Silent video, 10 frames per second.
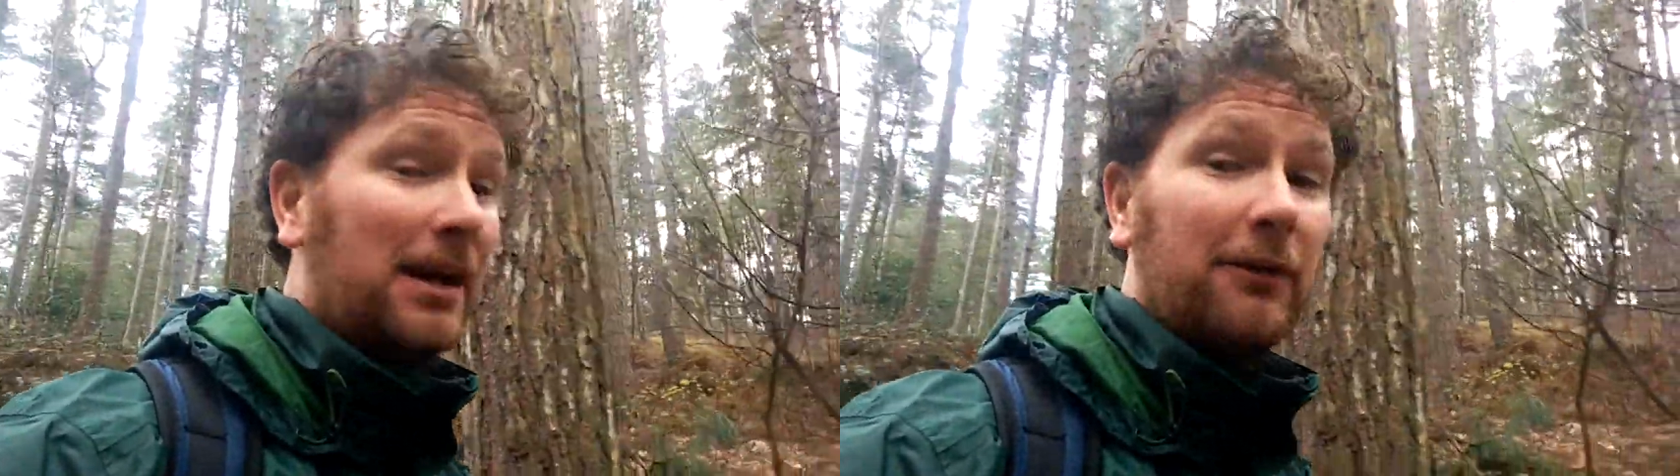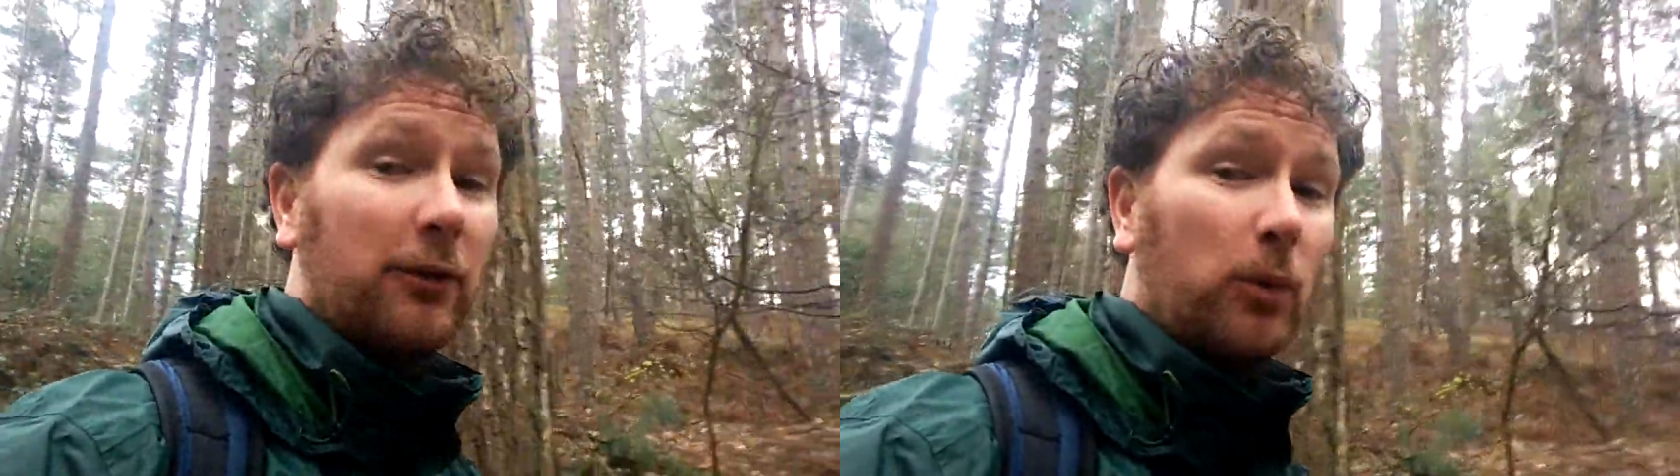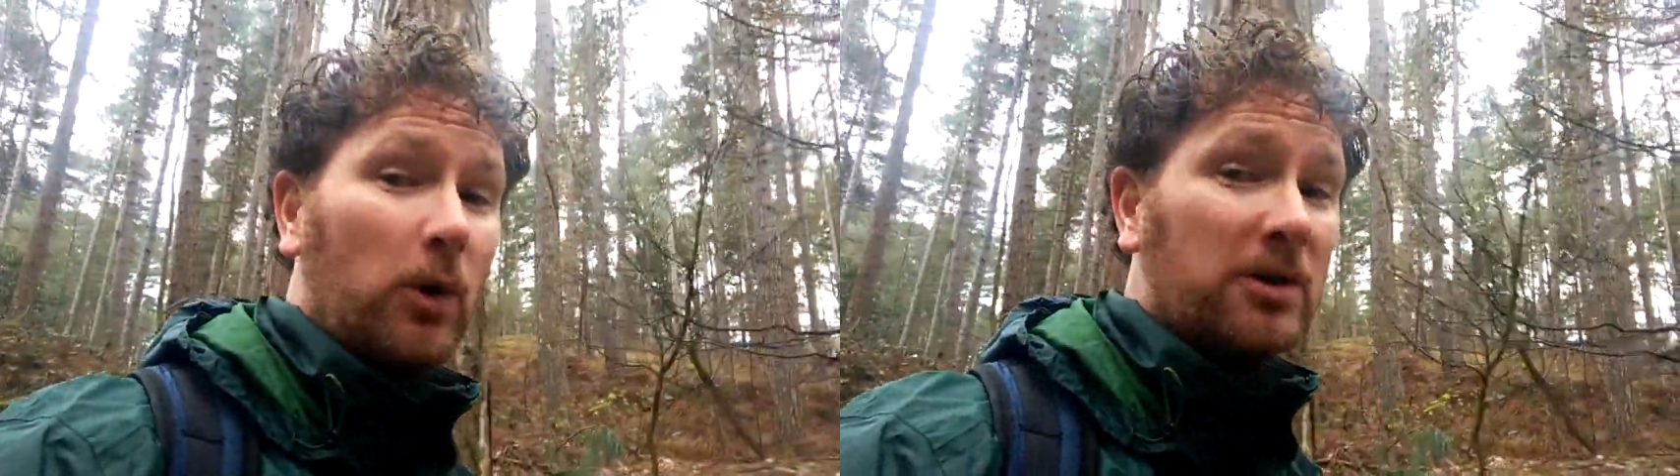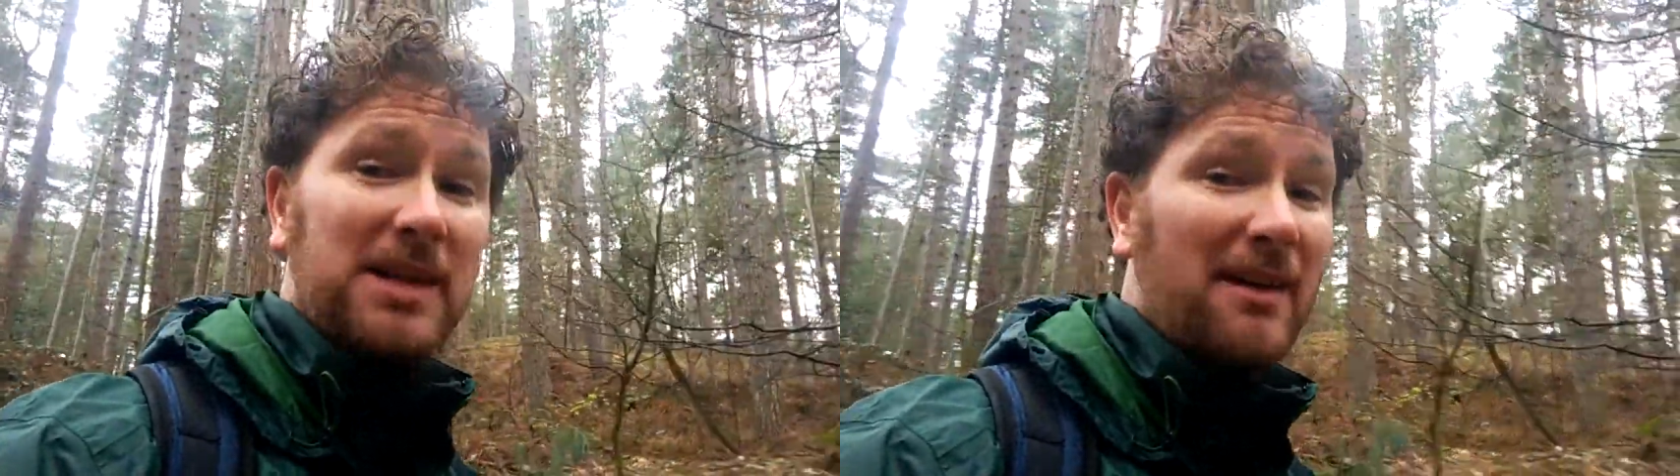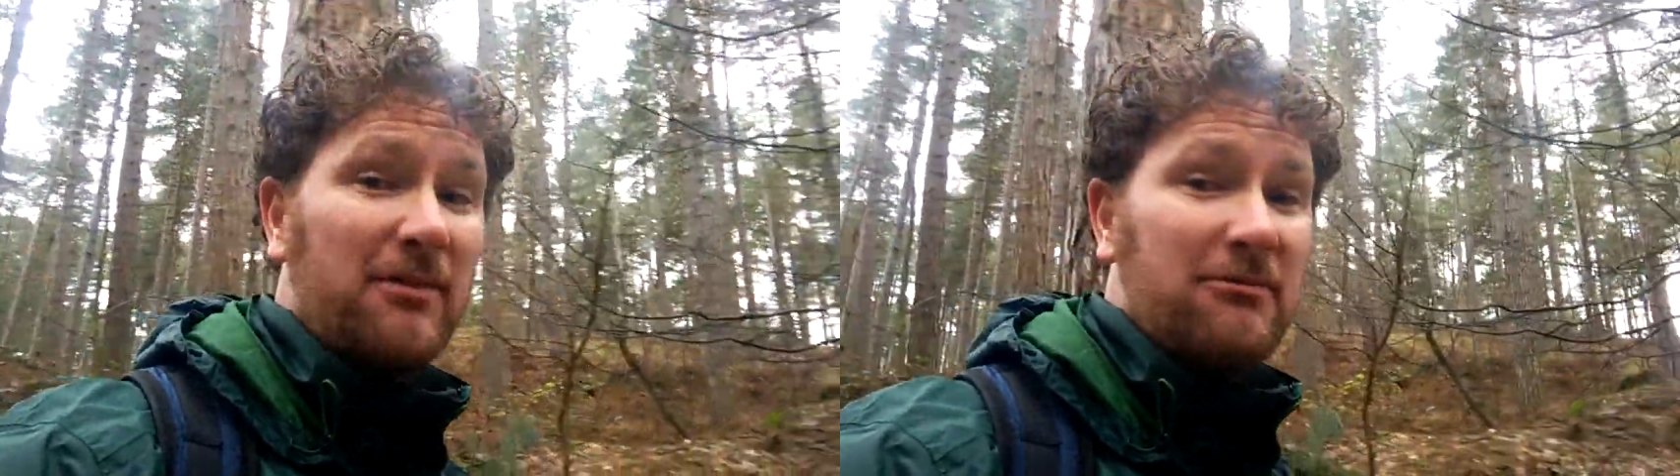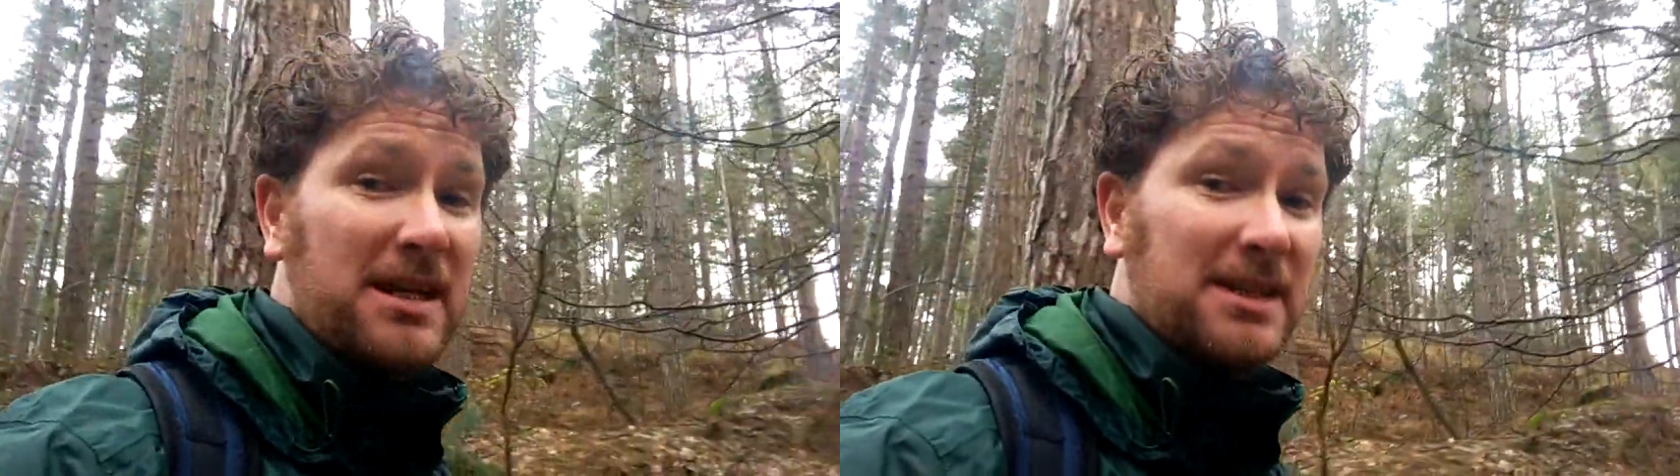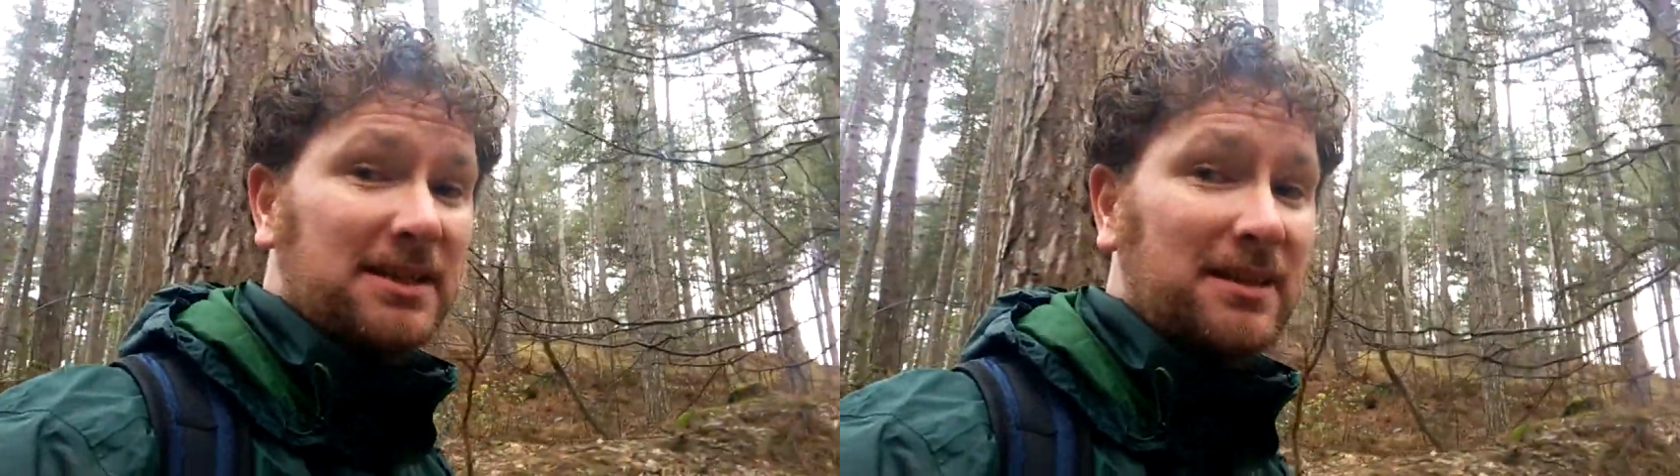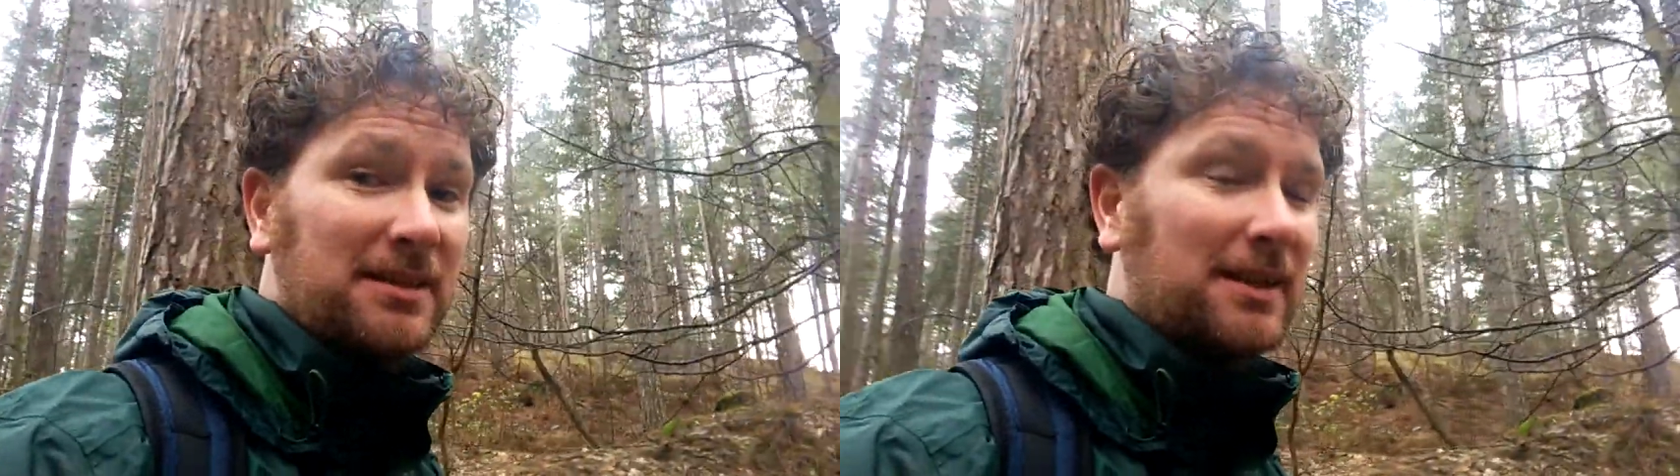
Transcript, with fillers: for whatever reason,